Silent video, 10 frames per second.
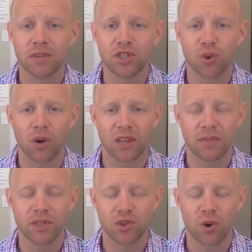majority. The
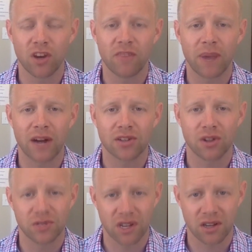majority of buyers'
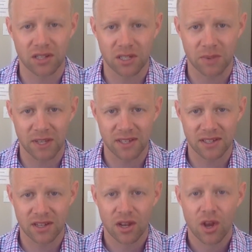closing cost
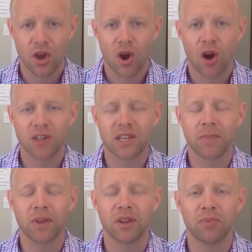expenses are
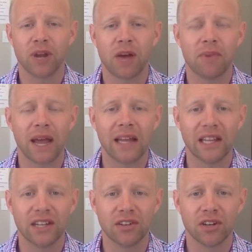typically put out by a
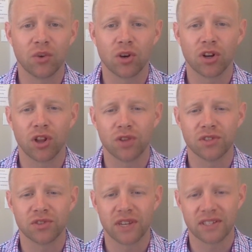lender in order to close a
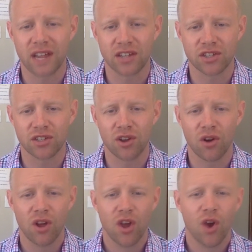transaction.
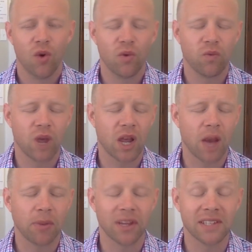So a
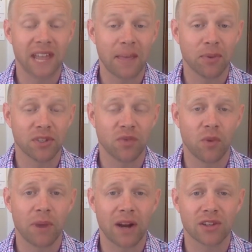couple examples of
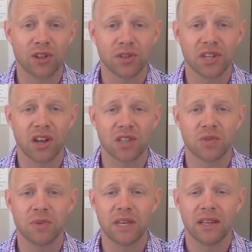what buyer's closing costs
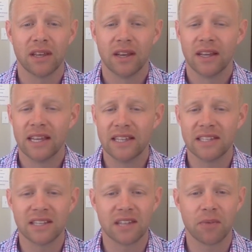would be.
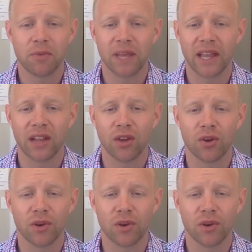Easy example would be like a loan